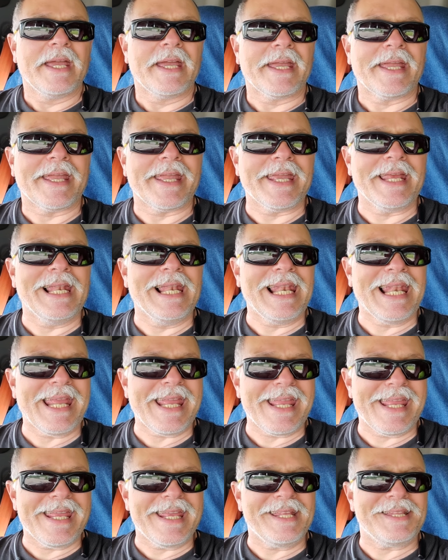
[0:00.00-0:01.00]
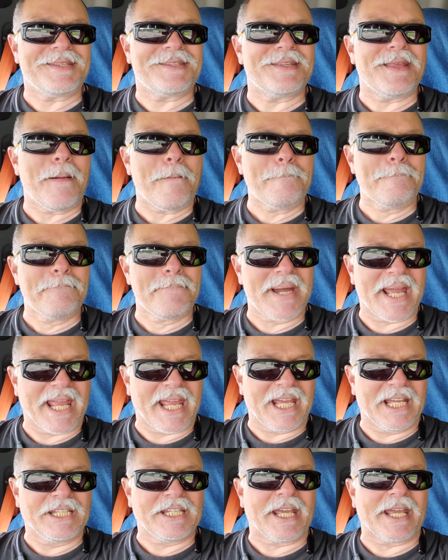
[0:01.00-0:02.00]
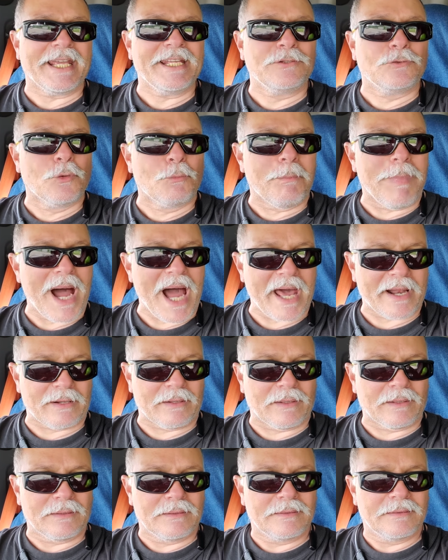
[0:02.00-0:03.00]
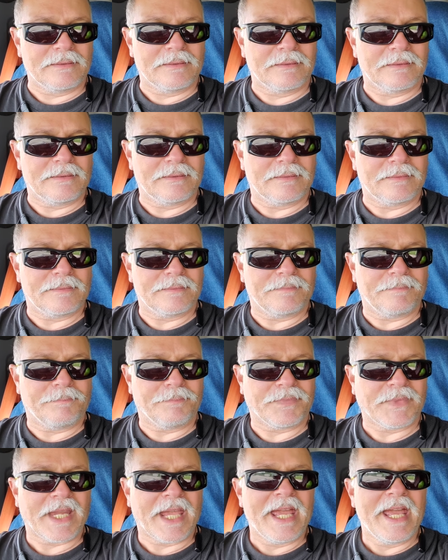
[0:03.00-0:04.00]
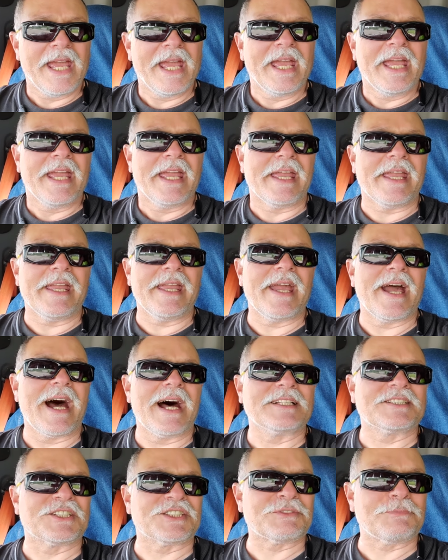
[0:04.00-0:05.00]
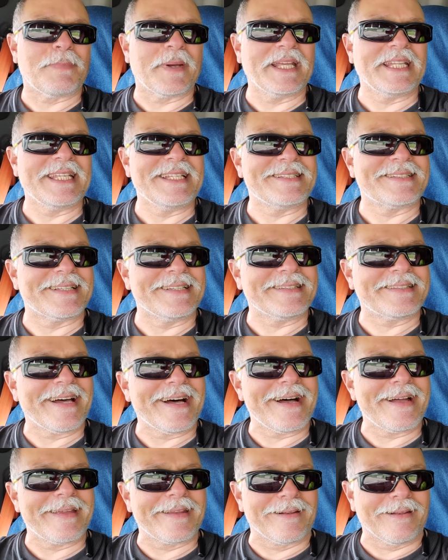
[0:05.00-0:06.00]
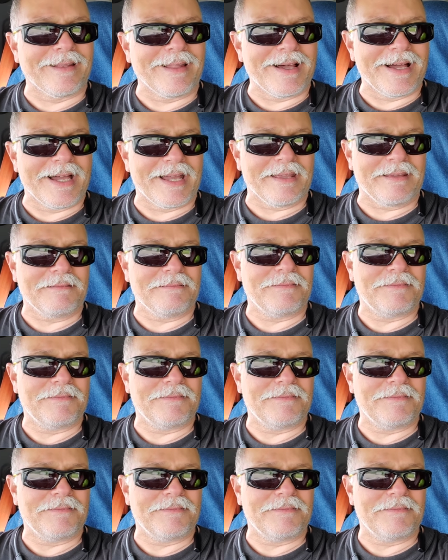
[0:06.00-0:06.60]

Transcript: He lead men into battle. He has spent his entire life